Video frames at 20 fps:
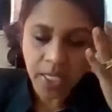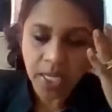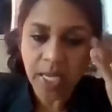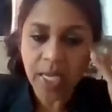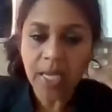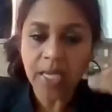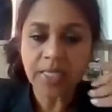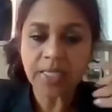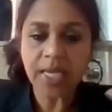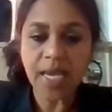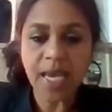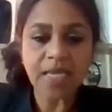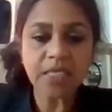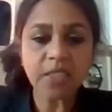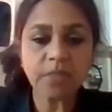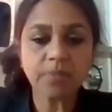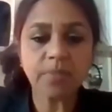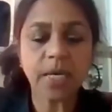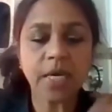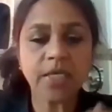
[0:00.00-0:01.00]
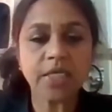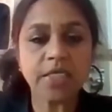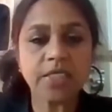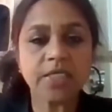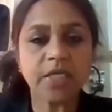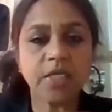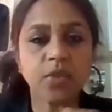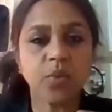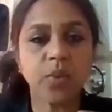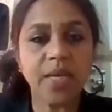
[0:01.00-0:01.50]
The antibodies
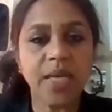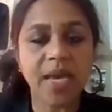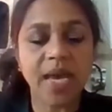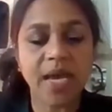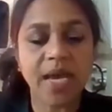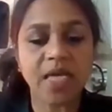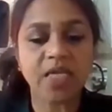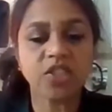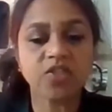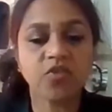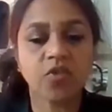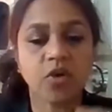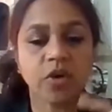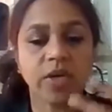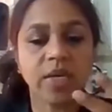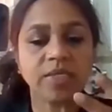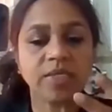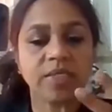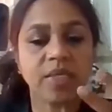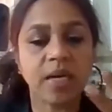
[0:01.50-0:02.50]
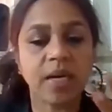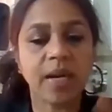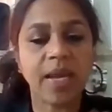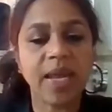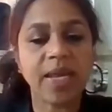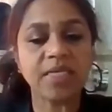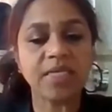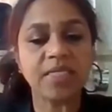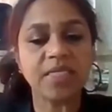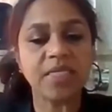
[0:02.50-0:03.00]
that we ask for as
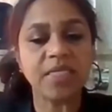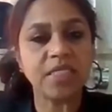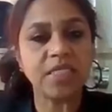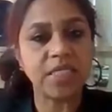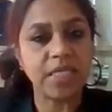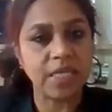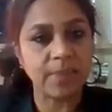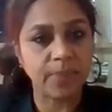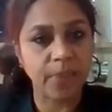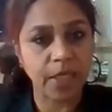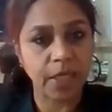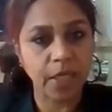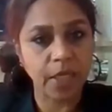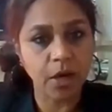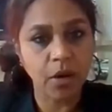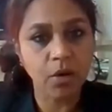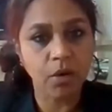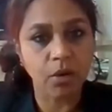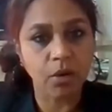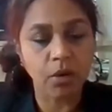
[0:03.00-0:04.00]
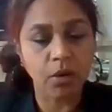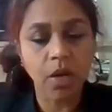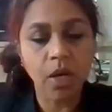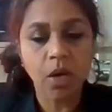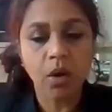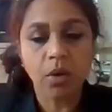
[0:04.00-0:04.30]
anti-TPO